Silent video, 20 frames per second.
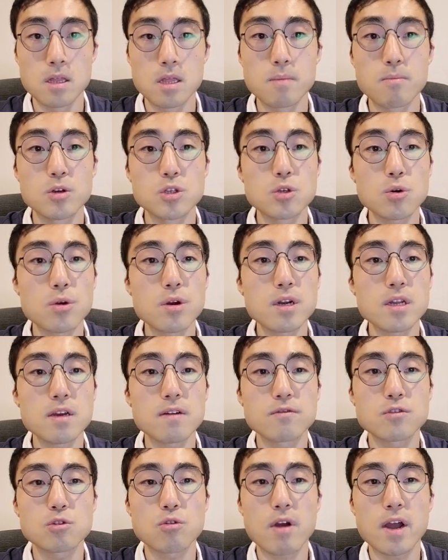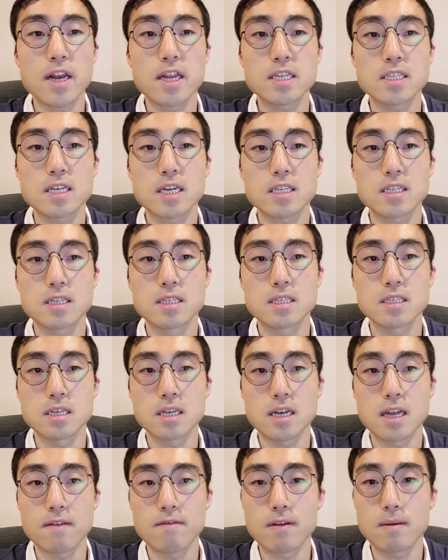The majority of training sessions
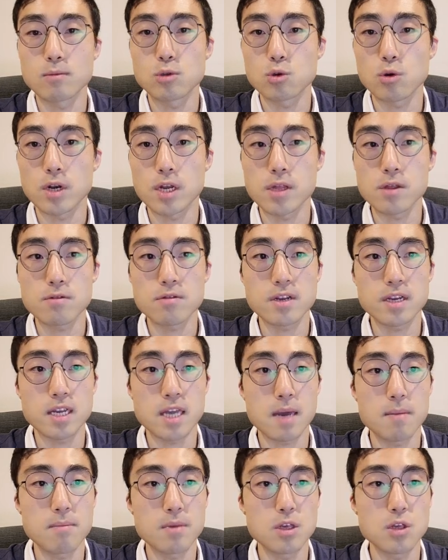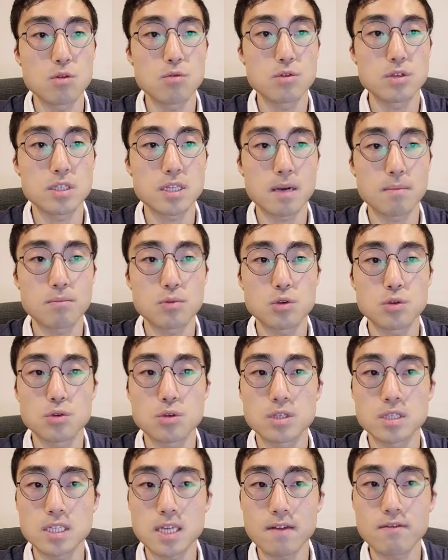in FM23 can be used up
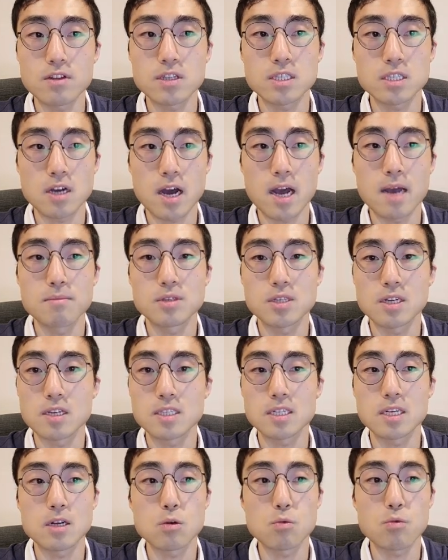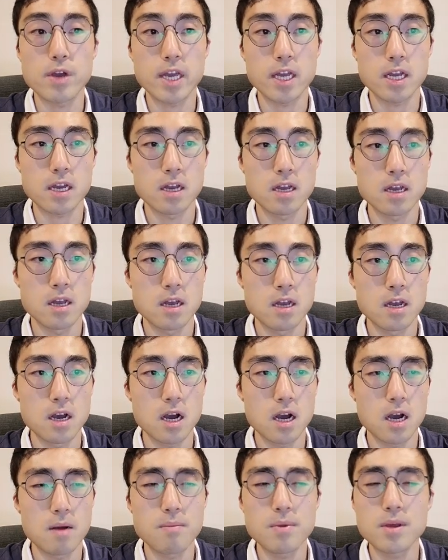to 7 times in a single week,
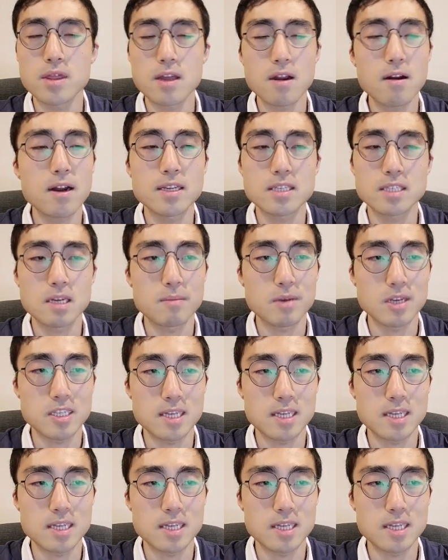but there are some